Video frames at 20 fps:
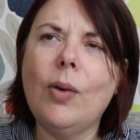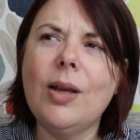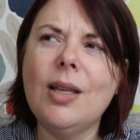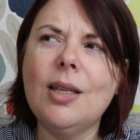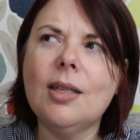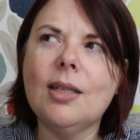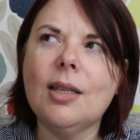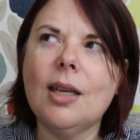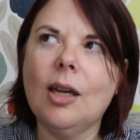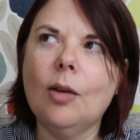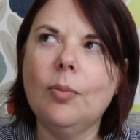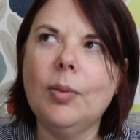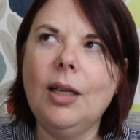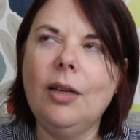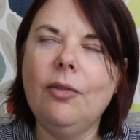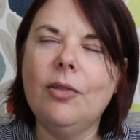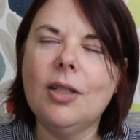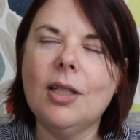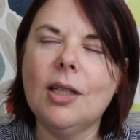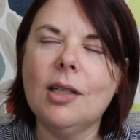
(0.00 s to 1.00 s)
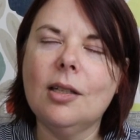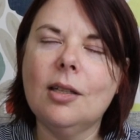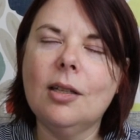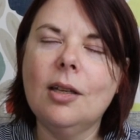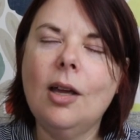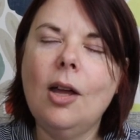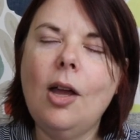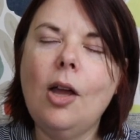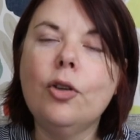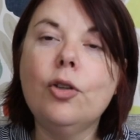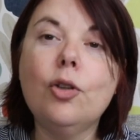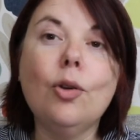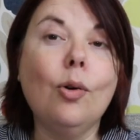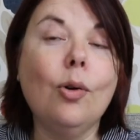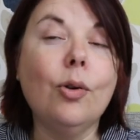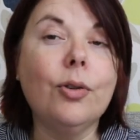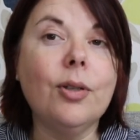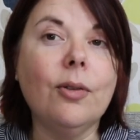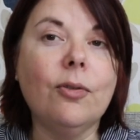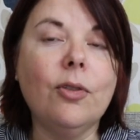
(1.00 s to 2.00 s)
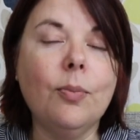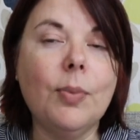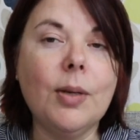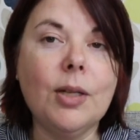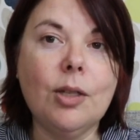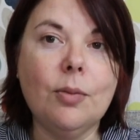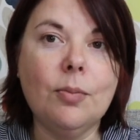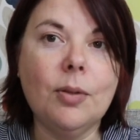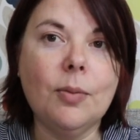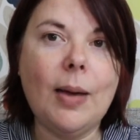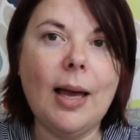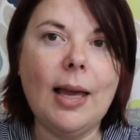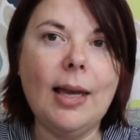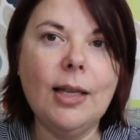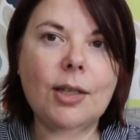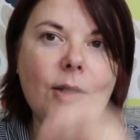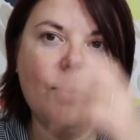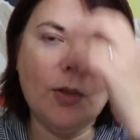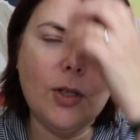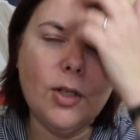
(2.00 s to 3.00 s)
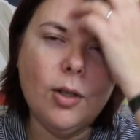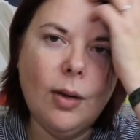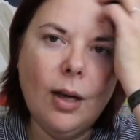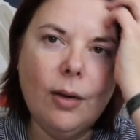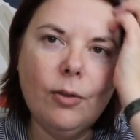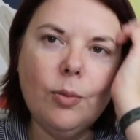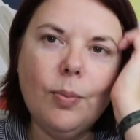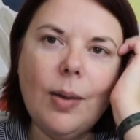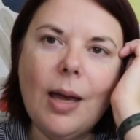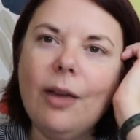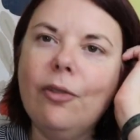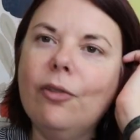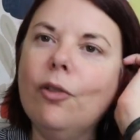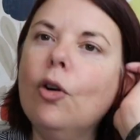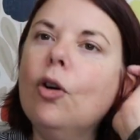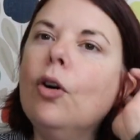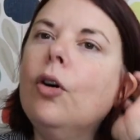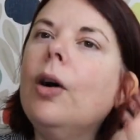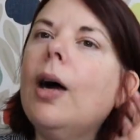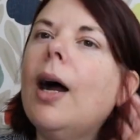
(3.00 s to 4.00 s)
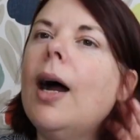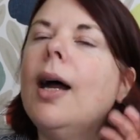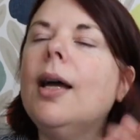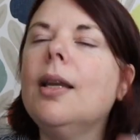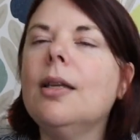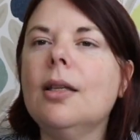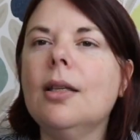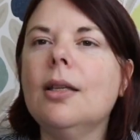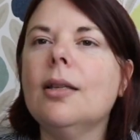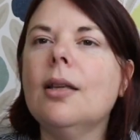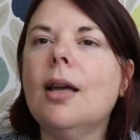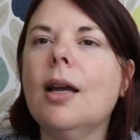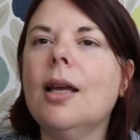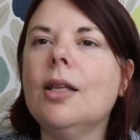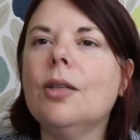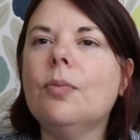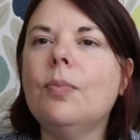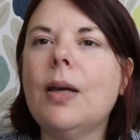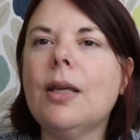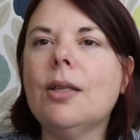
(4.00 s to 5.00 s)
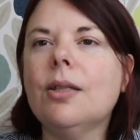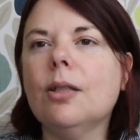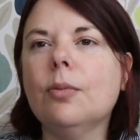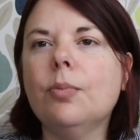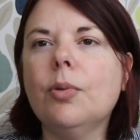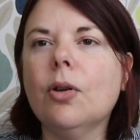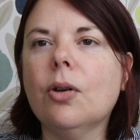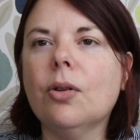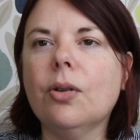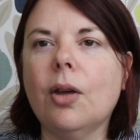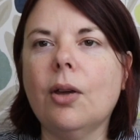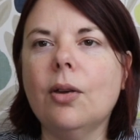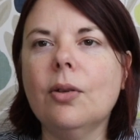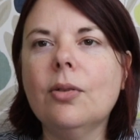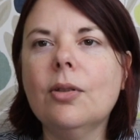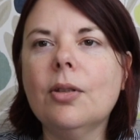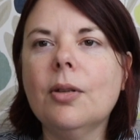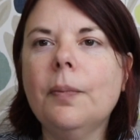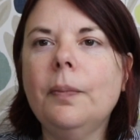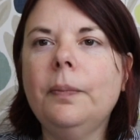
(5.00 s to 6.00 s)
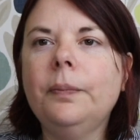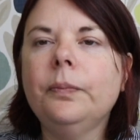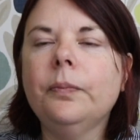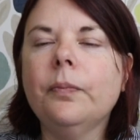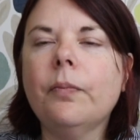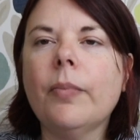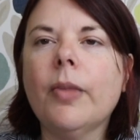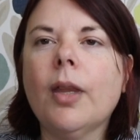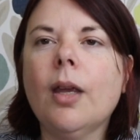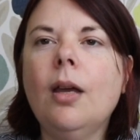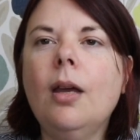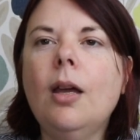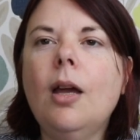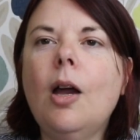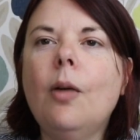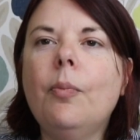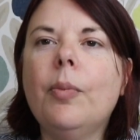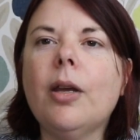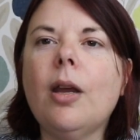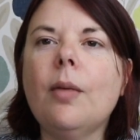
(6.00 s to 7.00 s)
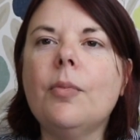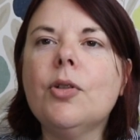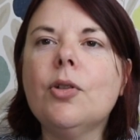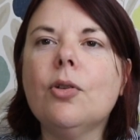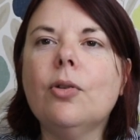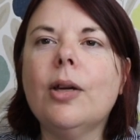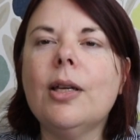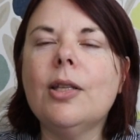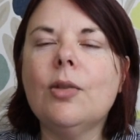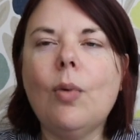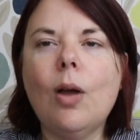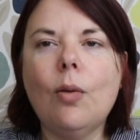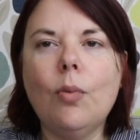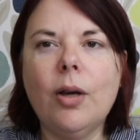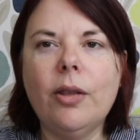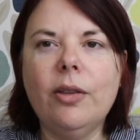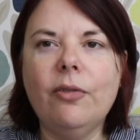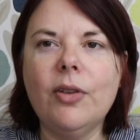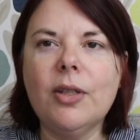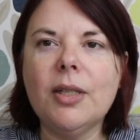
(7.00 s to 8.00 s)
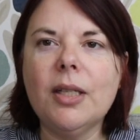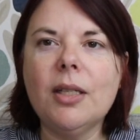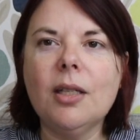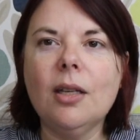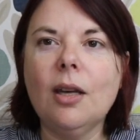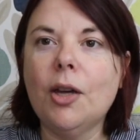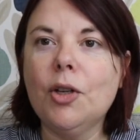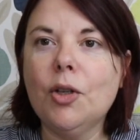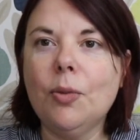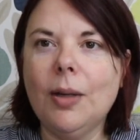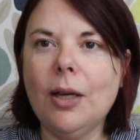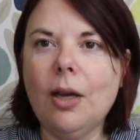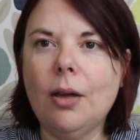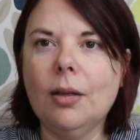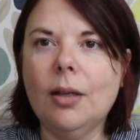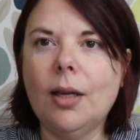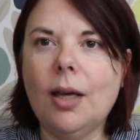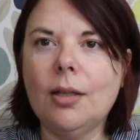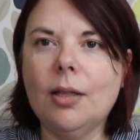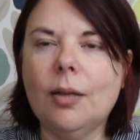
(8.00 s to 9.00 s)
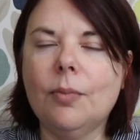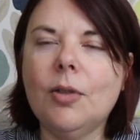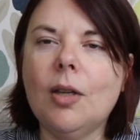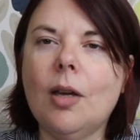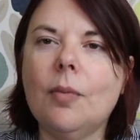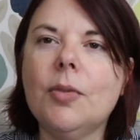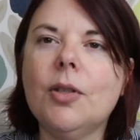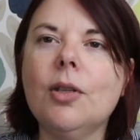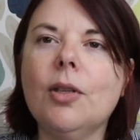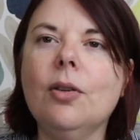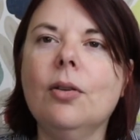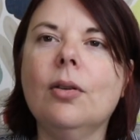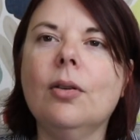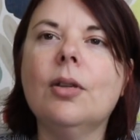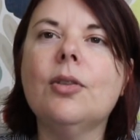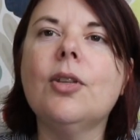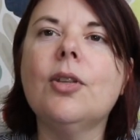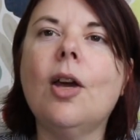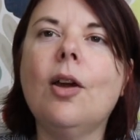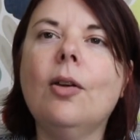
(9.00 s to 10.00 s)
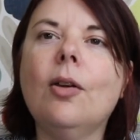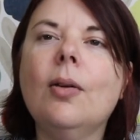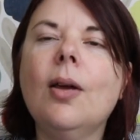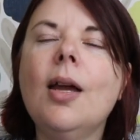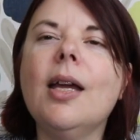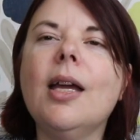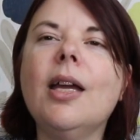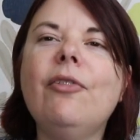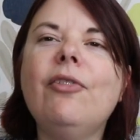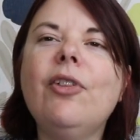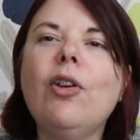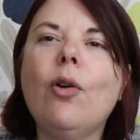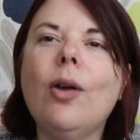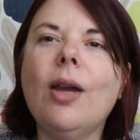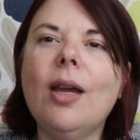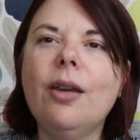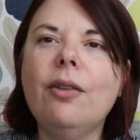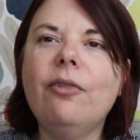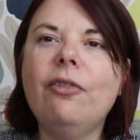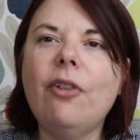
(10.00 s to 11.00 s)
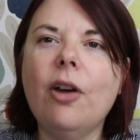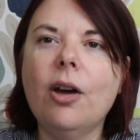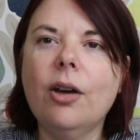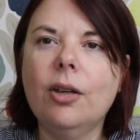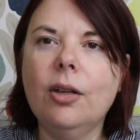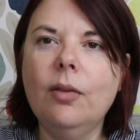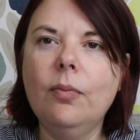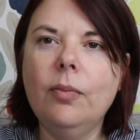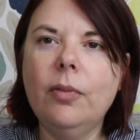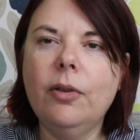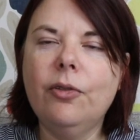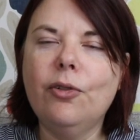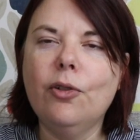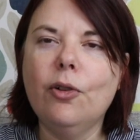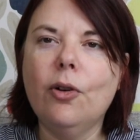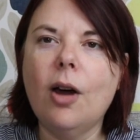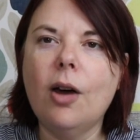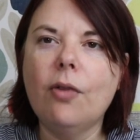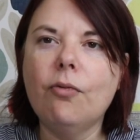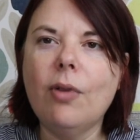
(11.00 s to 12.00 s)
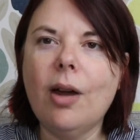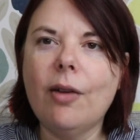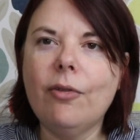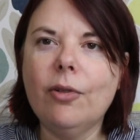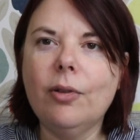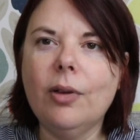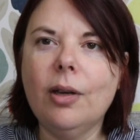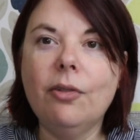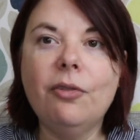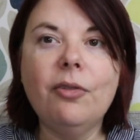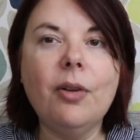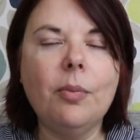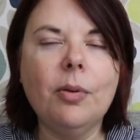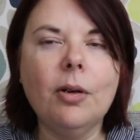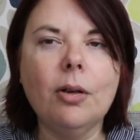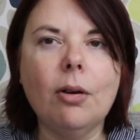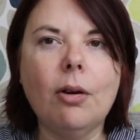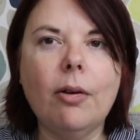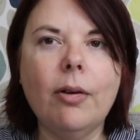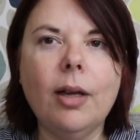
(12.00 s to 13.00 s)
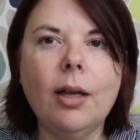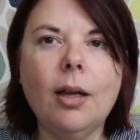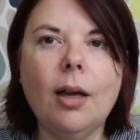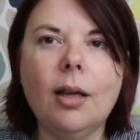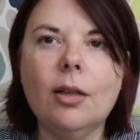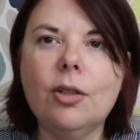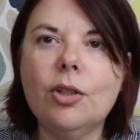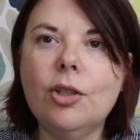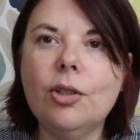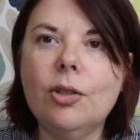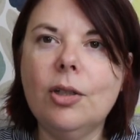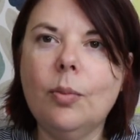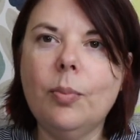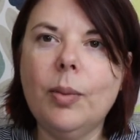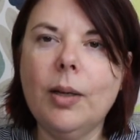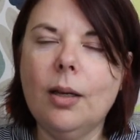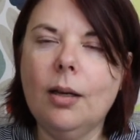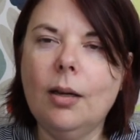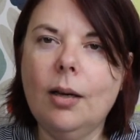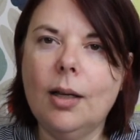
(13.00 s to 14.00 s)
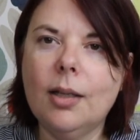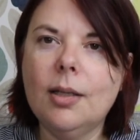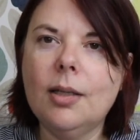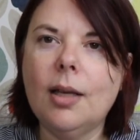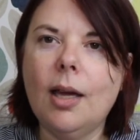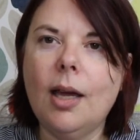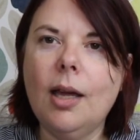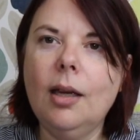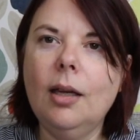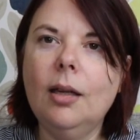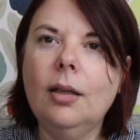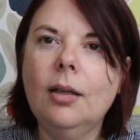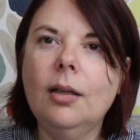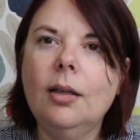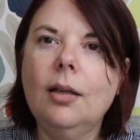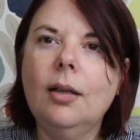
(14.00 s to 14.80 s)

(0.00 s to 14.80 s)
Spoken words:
Wednesday, I believe it is, tours of the Bishop's Palace, which you have to pay for, and it's best to book those. But I'm sure it's well worth a visit, and I shall be going there sometime soon. So if you're in Farnham for Unravel in February, and should it be a nice day,